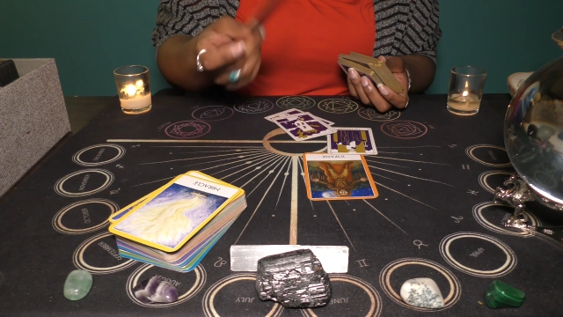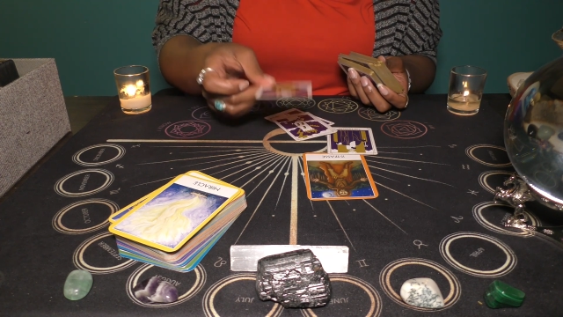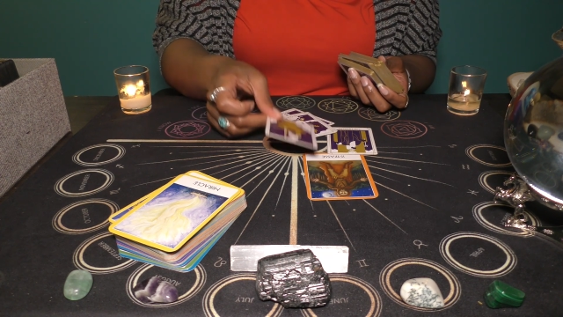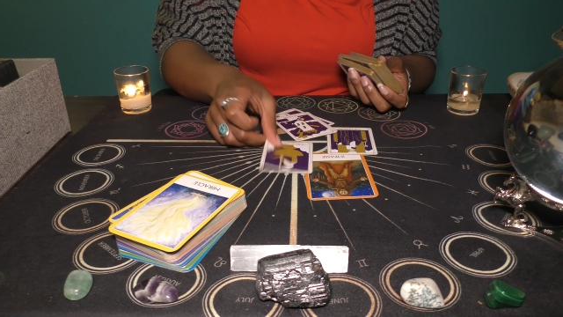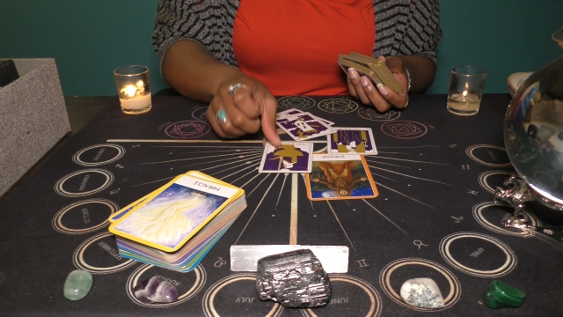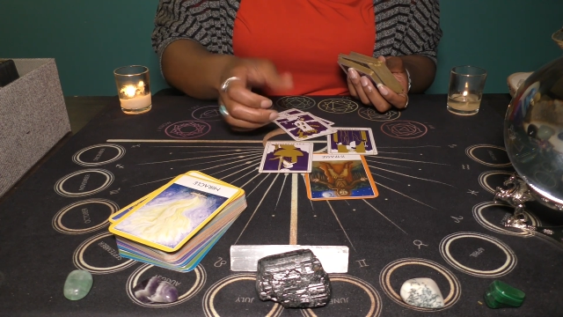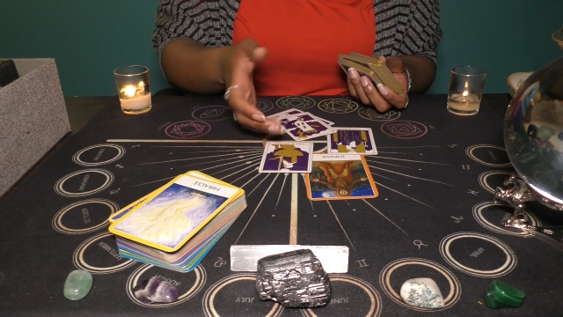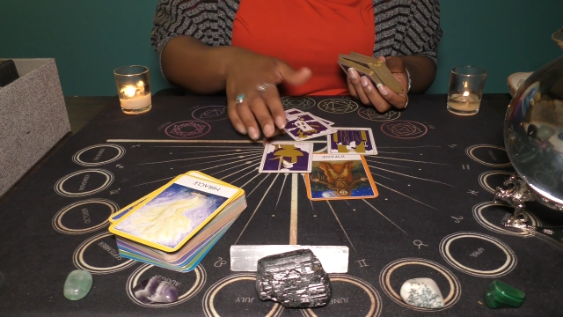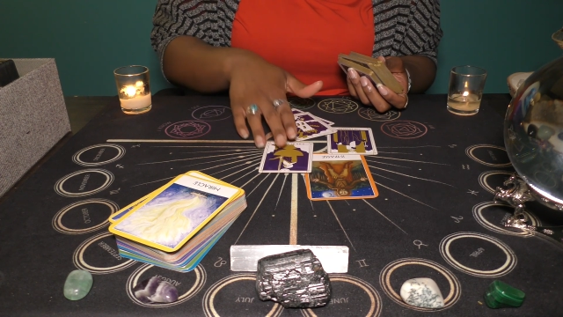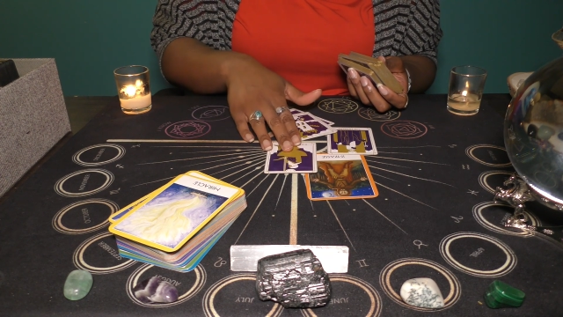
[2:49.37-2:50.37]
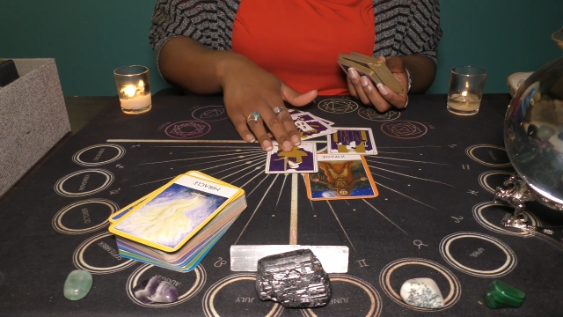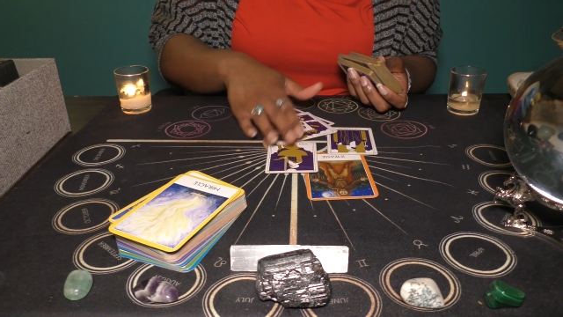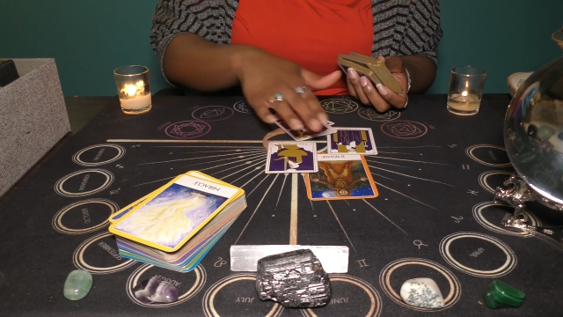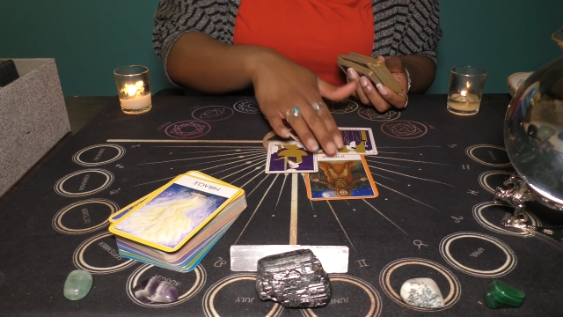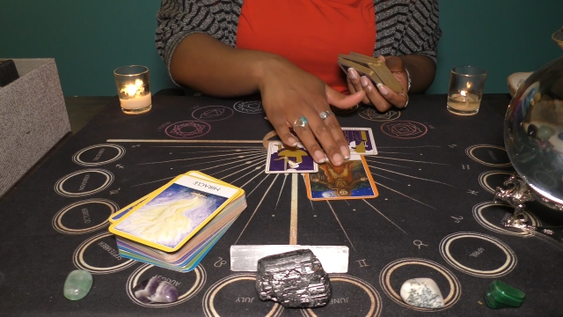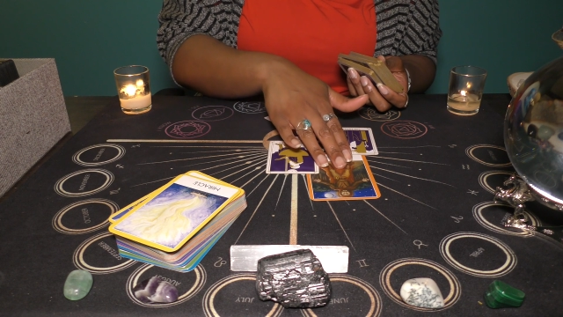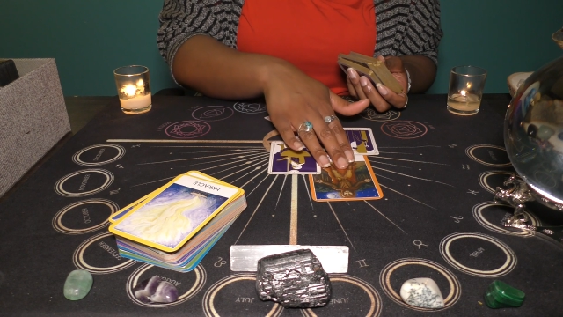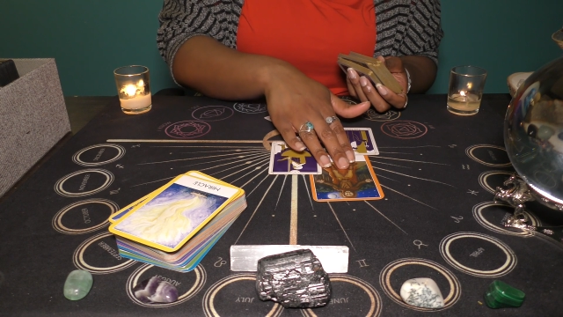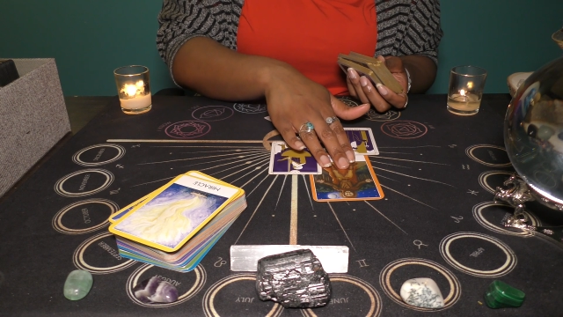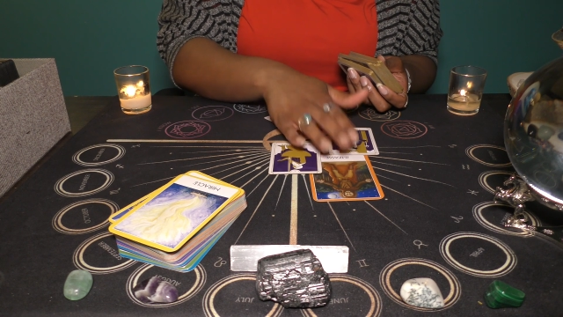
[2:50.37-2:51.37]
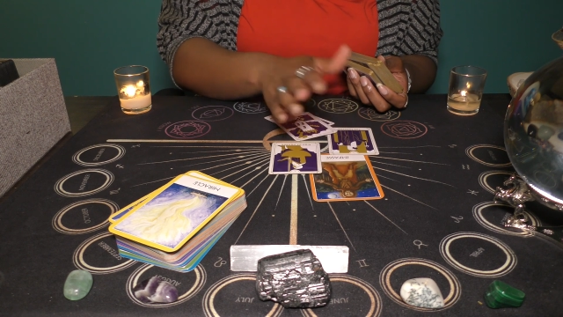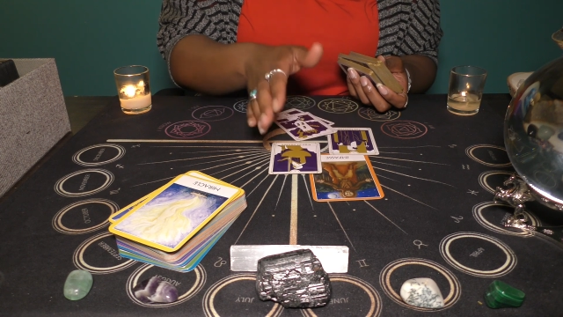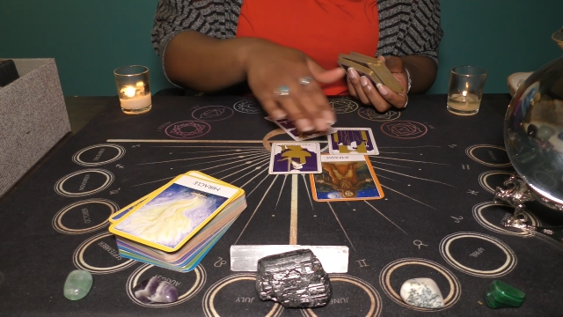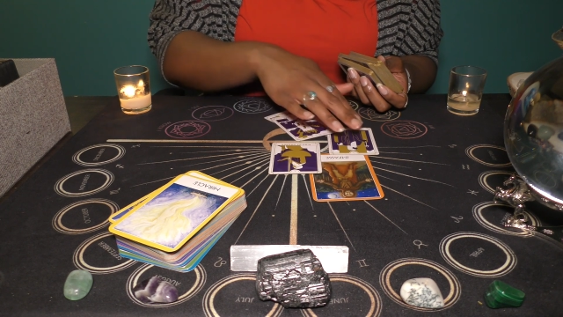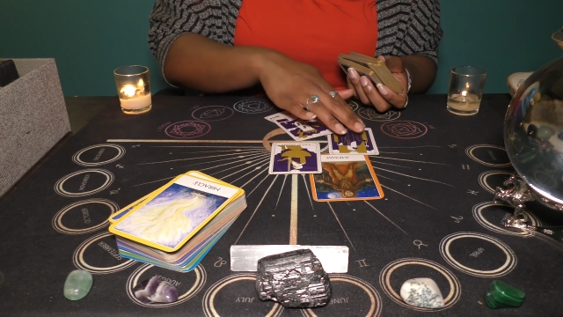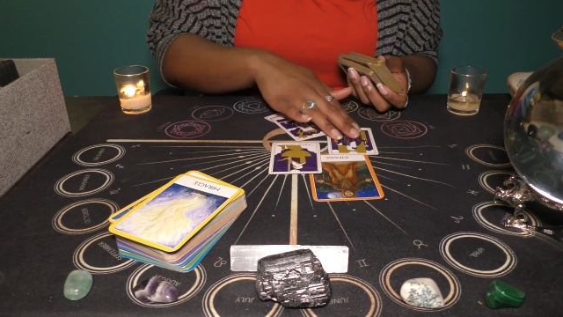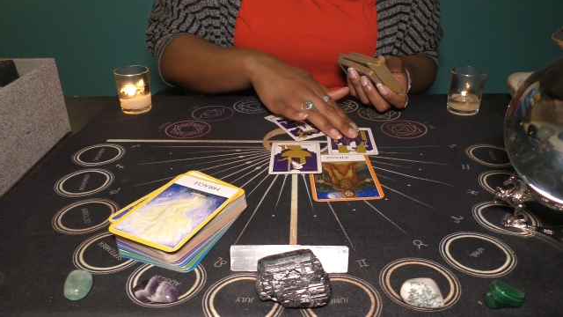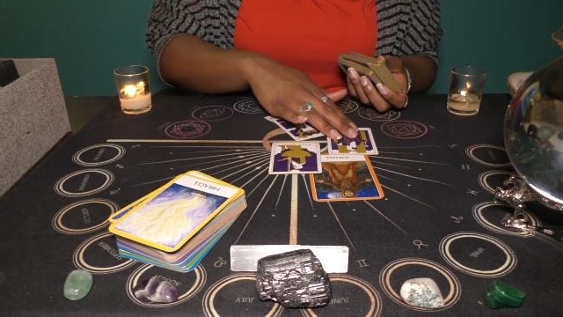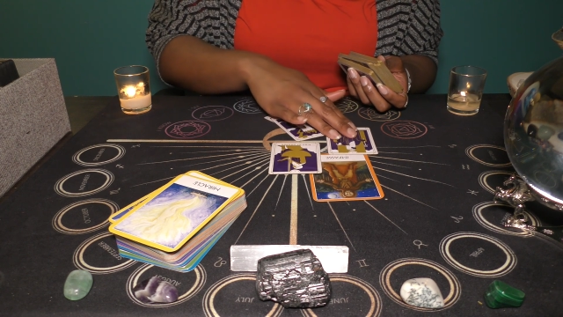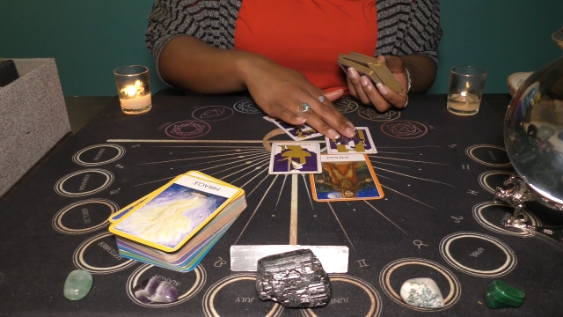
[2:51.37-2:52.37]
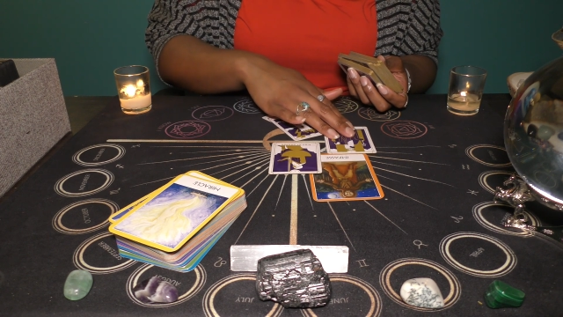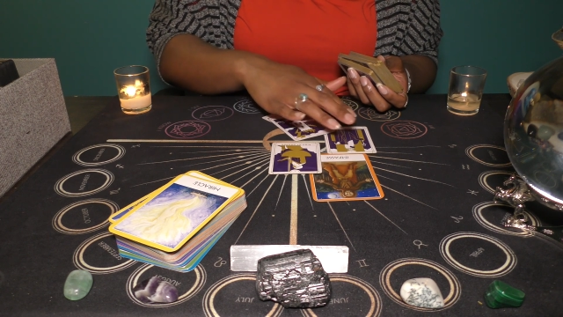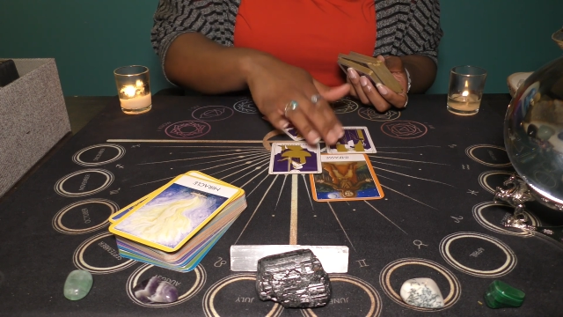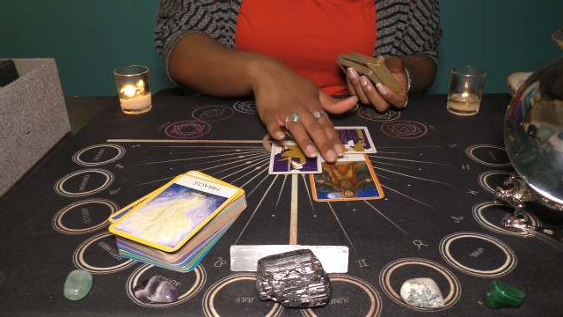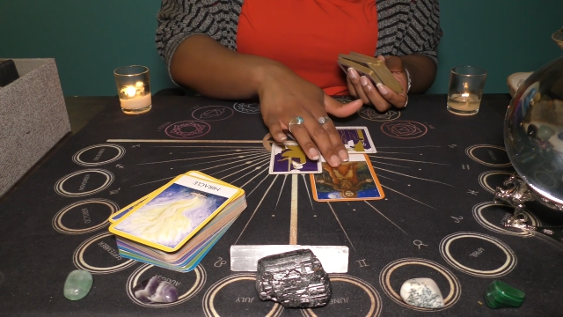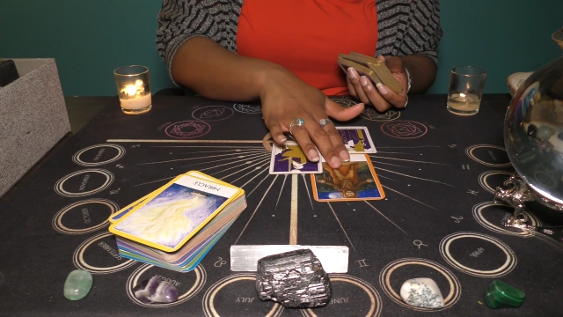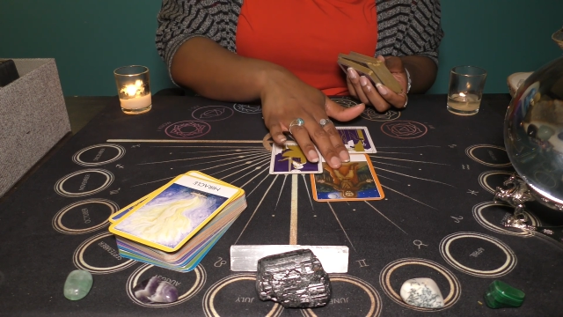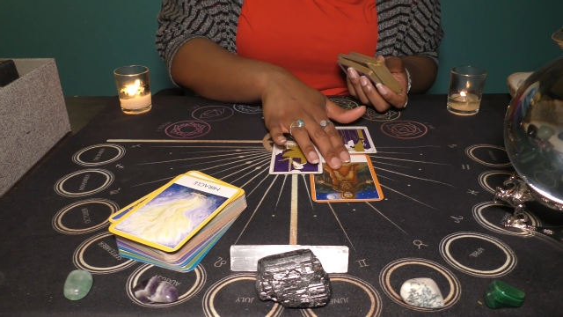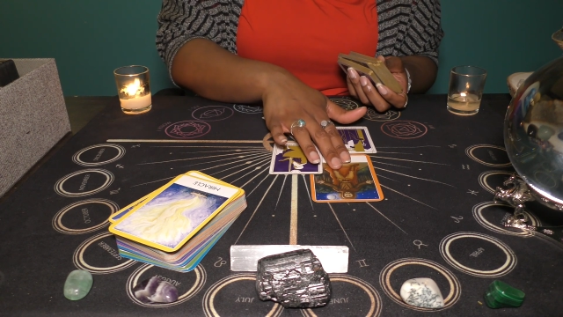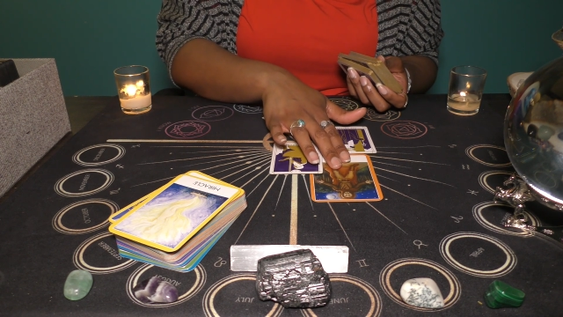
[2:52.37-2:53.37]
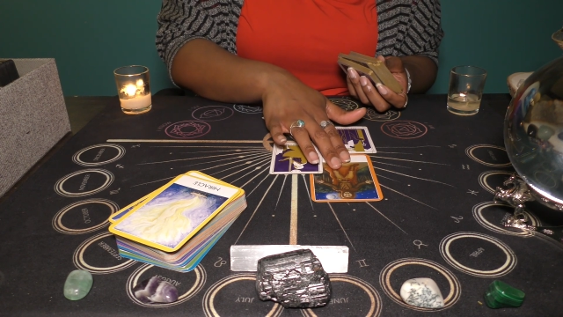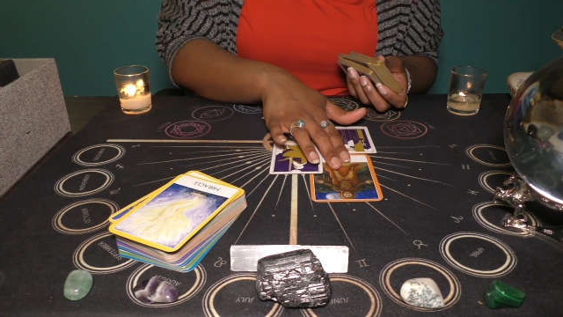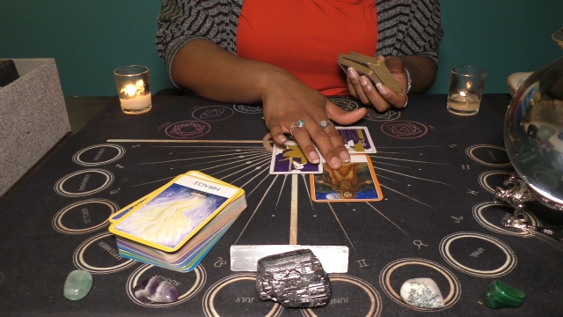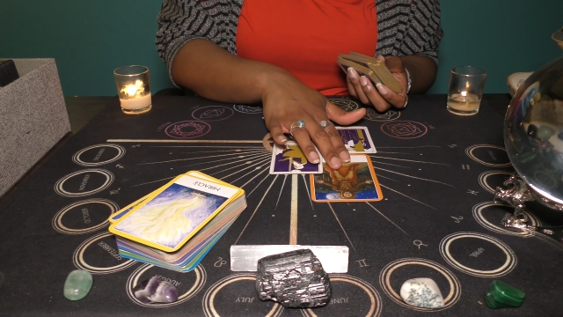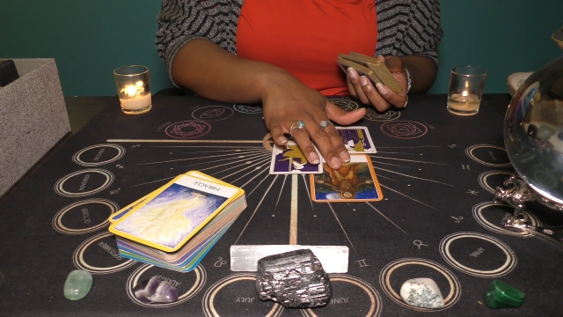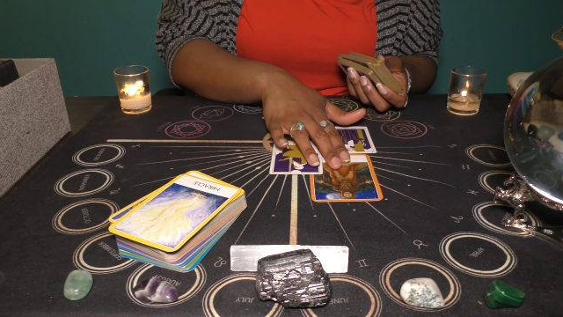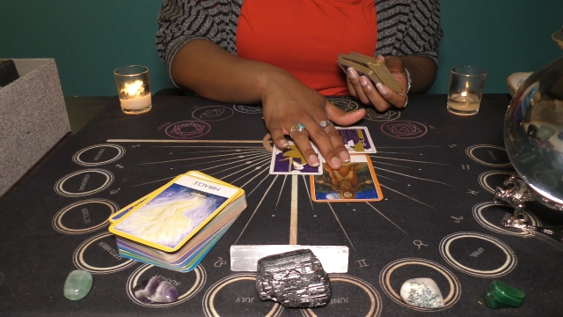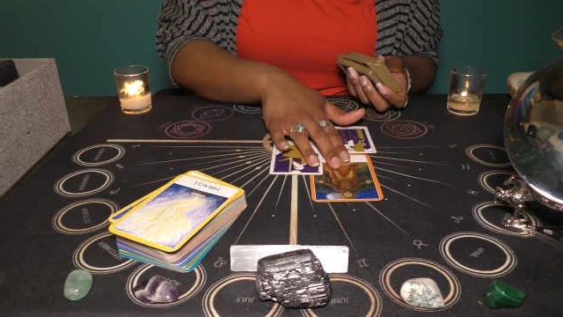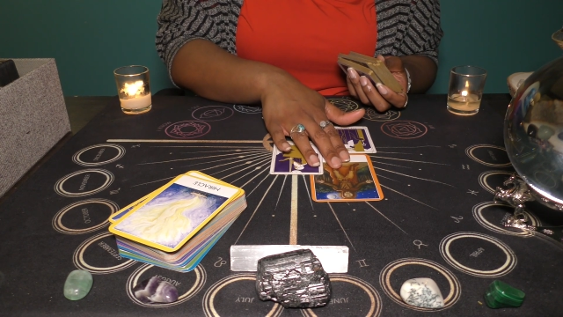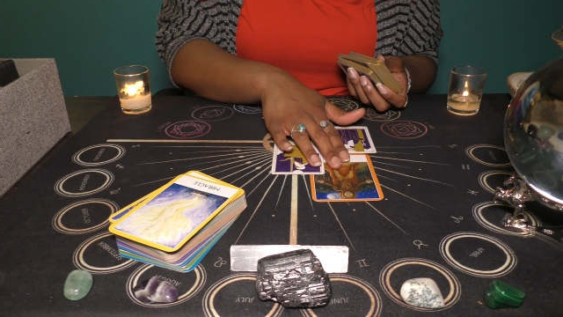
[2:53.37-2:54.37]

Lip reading: [unreadable: no face in view]